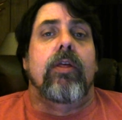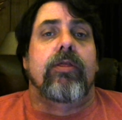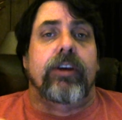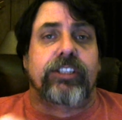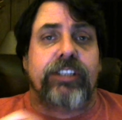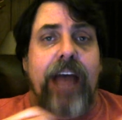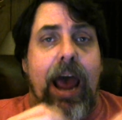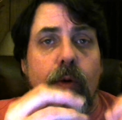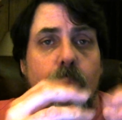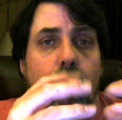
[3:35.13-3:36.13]
the
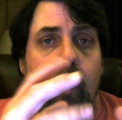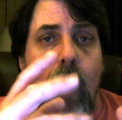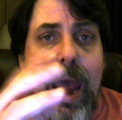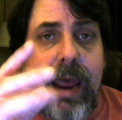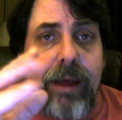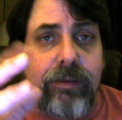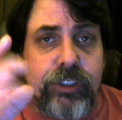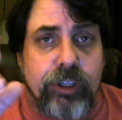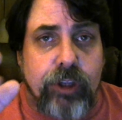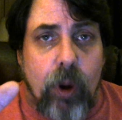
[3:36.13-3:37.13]
sound
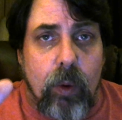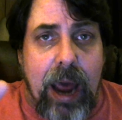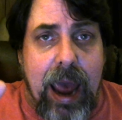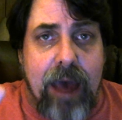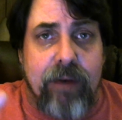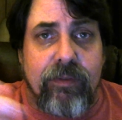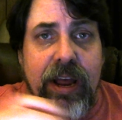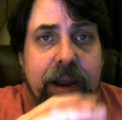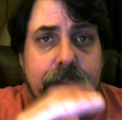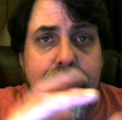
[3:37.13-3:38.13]
waves don't have
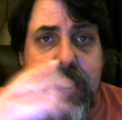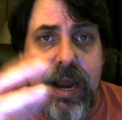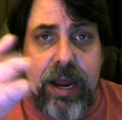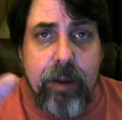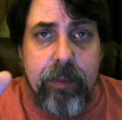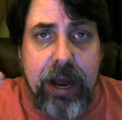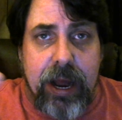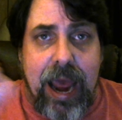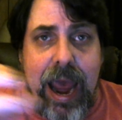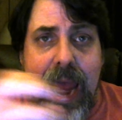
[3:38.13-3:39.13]
any medium,
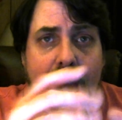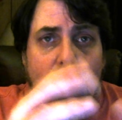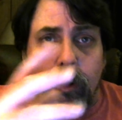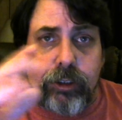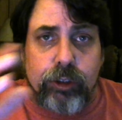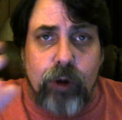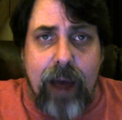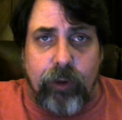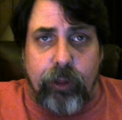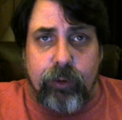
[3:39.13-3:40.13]
any air to
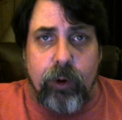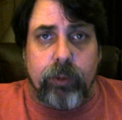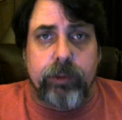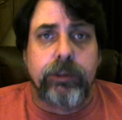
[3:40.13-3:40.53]
travel through.